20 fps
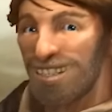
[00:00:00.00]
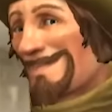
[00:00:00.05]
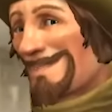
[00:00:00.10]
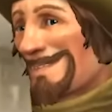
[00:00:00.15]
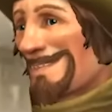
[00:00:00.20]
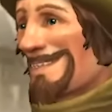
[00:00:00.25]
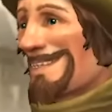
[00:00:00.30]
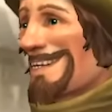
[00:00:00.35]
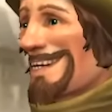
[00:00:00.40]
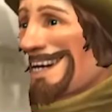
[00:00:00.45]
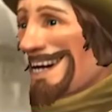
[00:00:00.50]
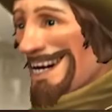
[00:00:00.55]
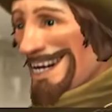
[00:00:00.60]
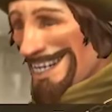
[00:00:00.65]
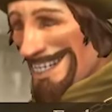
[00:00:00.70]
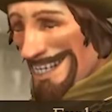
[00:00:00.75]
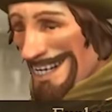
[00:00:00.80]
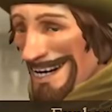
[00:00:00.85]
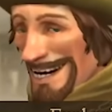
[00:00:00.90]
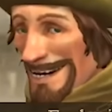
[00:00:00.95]
Equally,
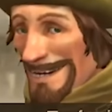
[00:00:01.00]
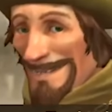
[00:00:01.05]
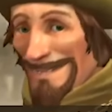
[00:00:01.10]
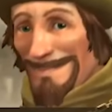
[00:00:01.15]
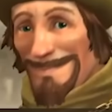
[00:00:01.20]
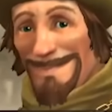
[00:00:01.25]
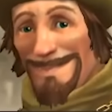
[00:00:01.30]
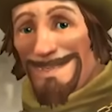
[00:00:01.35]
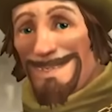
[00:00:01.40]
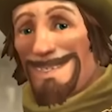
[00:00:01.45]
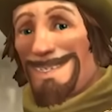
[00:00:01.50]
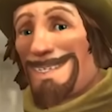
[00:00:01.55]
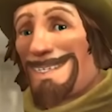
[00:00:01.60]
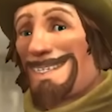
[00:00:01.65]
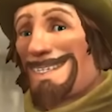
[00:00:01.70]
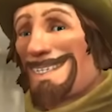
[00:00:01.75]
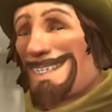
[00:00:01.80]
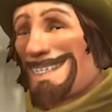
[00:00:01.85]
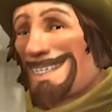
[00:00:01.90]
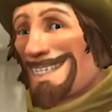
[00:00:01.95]
we have happy
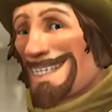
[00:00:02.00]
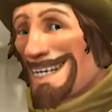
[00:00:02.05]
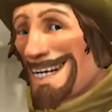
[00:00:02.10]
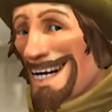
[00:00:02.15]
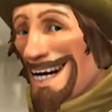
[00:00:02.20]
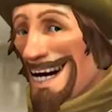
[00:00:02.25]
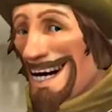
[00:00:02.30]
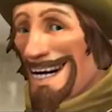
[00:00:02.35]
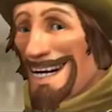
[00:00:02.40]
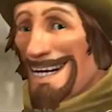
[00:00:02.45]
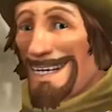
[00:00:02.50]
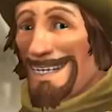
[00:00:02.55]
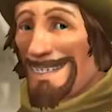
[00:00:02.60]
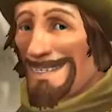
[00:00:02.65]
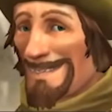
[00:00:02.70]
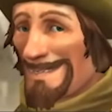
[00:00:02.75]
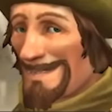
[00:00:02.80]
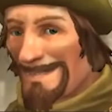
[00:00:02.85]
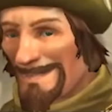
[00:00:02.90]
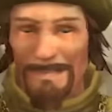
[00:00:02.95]
citizen, and we
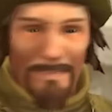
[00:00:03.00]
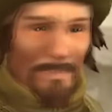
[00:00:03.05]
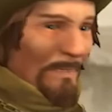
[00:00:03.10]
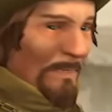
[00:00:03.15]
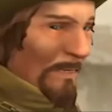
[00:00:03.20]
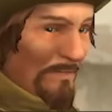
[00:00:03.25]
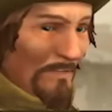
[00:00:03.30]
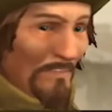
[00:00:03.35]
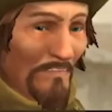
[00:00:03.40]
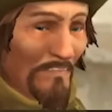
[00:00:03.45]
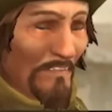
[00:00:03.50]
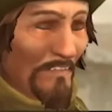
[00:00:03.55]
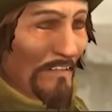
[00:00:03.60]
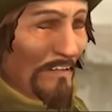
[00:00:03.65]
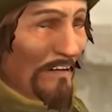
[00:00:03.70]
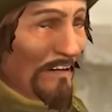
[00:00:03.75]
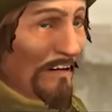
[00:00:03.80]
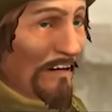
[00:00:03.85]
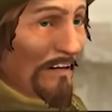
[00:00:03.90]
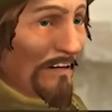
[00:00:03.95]
have
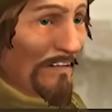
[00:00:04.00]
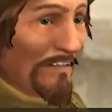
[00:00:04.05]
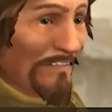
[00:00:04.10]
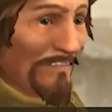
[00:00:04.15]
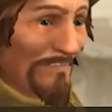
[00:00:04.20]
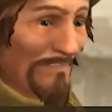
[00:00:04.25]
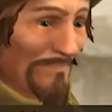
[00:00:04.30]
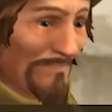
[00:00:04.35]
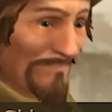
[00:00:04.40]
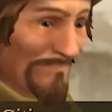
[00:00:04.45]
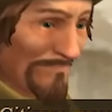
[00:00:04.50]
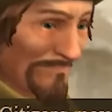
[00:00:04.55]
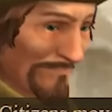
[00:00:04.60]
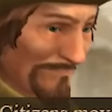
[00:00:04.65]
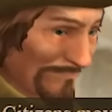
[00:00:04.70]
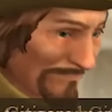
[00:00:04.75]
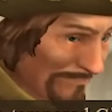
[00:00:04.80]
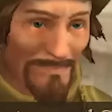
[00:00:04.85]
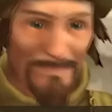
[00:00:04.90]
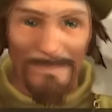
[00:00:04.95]
angry citizen.
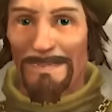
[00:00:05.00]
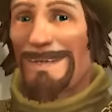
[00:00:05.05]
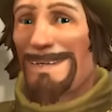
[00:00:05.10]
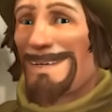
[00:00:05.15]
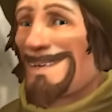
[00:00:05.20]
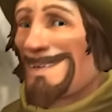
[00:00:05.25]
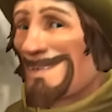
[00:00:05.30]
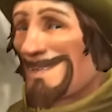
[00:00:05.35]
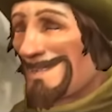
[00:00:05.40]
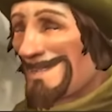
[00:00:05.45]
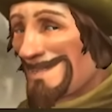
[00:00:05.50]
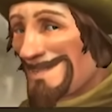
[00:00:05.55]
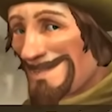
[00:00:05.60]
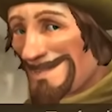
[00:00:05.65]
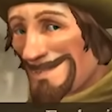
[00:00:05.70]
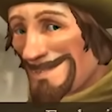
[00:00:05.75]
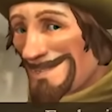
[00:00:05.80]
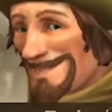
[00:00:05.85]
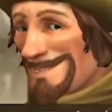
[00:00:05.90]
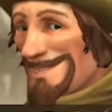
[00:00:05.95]
Happy
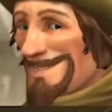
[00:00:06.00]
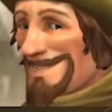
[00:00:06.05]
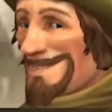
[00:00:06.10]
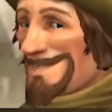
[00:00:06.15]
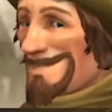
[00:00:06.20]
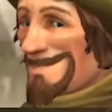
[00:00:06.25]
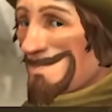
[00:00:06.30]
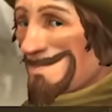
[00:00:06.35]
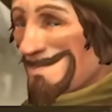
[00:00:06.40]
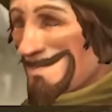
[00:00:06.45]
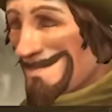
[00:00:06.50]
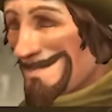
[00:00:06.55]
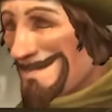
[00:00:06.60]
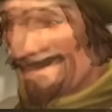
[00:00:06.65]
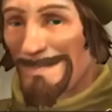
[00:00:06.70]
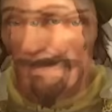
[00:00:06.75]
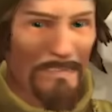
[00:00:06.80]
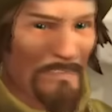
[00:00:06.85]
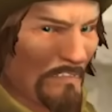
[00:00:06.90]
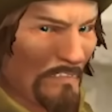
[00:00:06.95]
citizen,
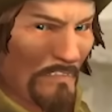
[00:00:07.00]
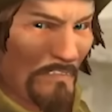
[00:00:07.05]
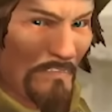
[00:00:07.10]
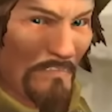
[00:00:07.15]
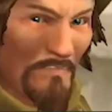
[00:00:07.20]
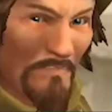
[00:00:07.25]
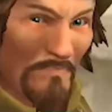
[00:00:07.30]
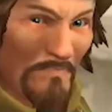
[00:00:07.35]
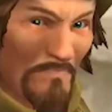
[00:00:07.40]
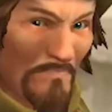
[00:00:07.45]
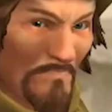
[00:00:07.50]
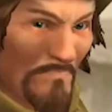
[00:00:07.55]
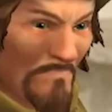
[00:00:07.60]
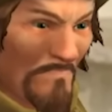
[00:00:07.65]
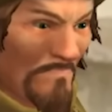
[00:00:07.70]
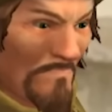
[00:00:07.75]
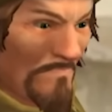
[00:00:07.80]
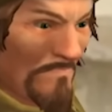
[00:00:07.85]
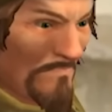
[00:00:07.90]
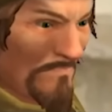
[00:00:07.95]
angry
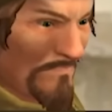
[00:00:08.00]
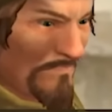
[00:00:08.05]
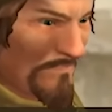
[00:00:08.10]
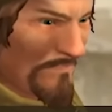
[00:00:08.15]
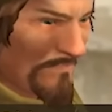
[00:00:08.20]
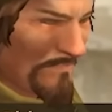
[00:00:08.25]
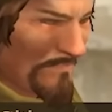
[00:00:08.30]
citizen.